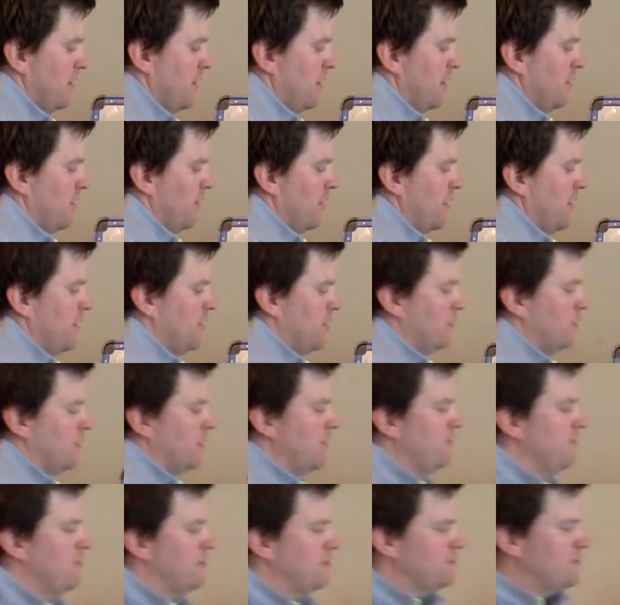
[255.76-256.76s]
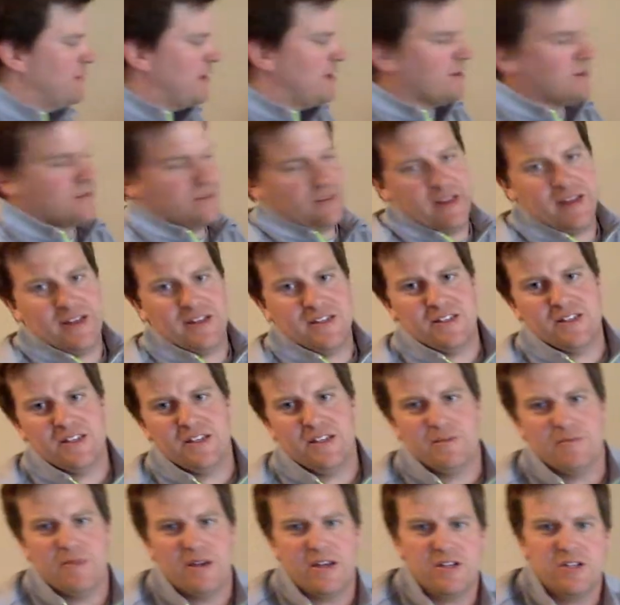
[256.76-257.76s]
Okay, don't leave it as radical
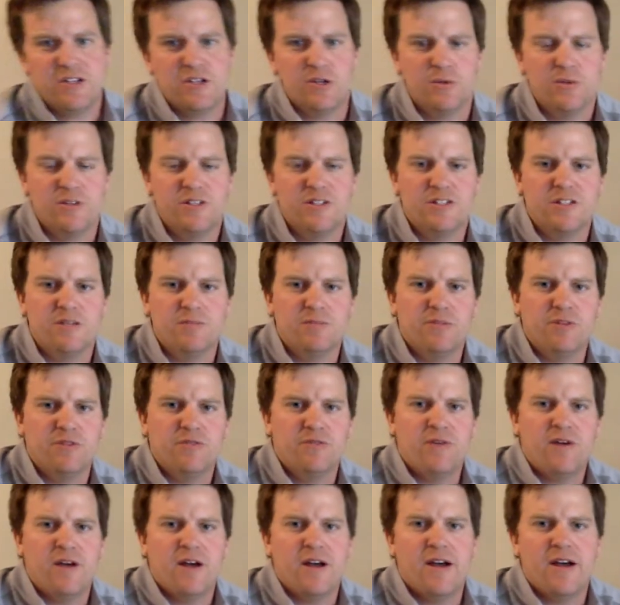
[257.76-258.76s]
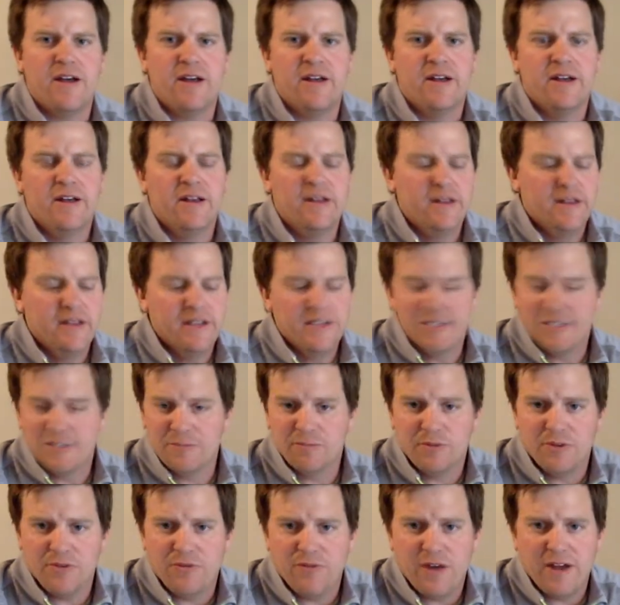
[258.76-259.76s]
18. Make sure we simplify
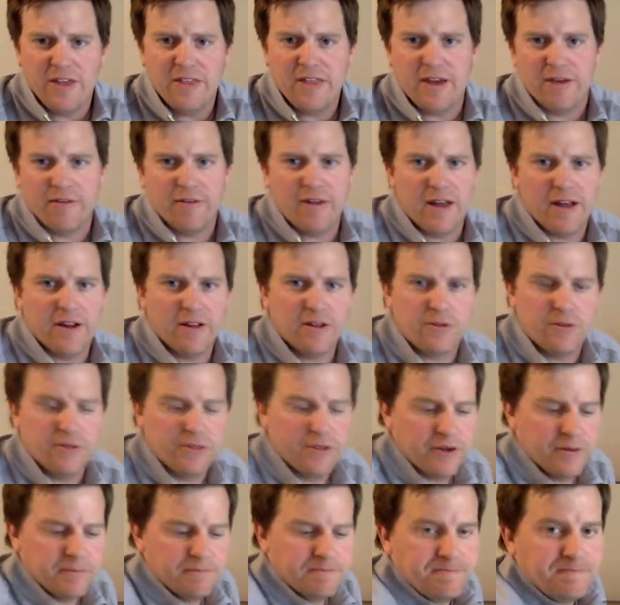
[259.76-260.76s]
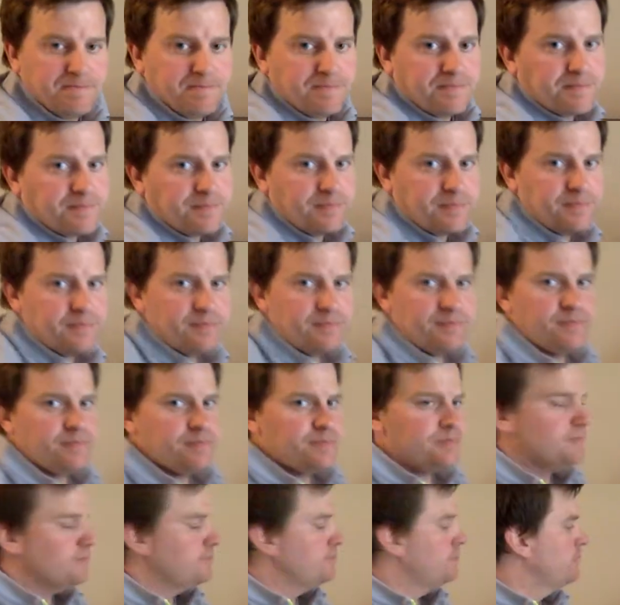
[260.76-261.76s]
that radical there.
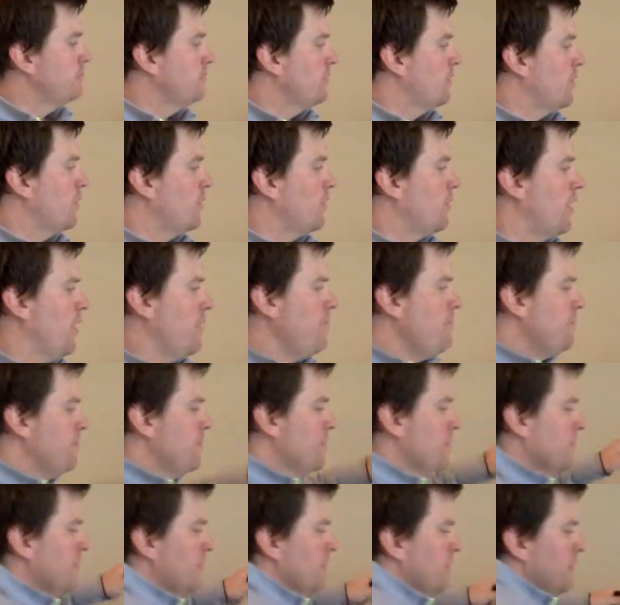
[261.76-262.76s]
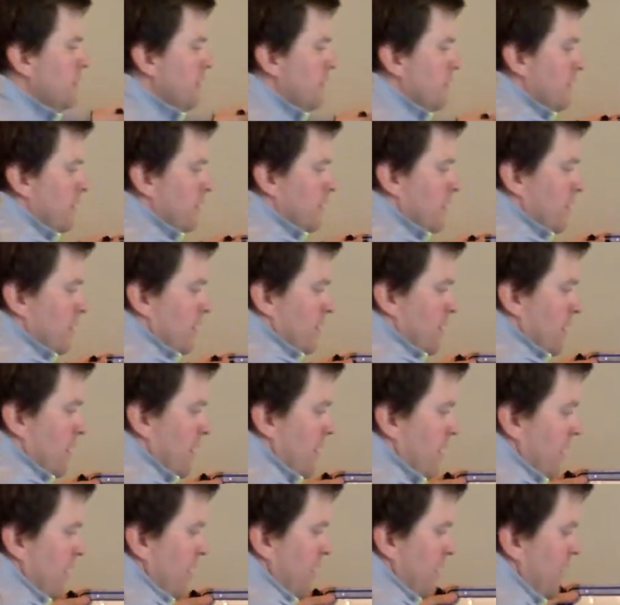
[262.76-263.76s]
Okay?
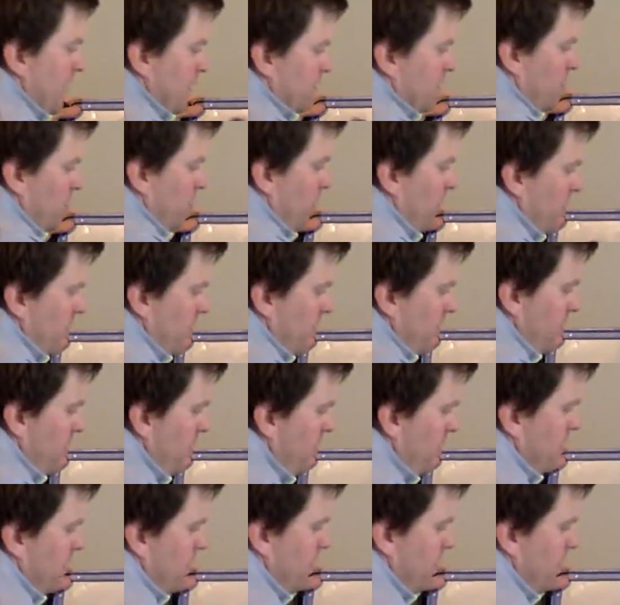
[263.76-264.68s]
Next one.